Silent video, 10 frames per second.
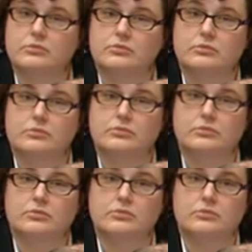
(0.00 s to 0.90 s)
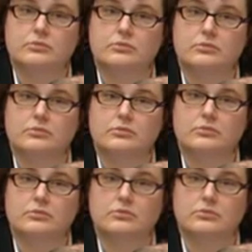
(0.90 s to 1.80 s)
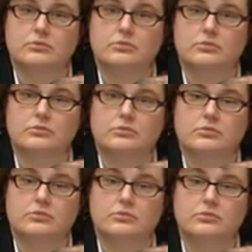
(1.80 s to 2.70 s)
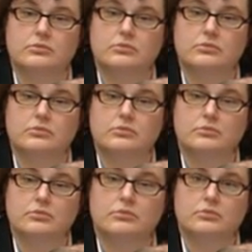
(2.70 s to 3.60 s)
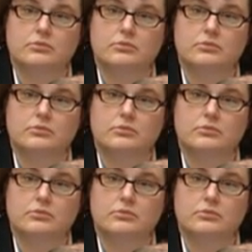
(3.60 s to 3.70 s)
(silent)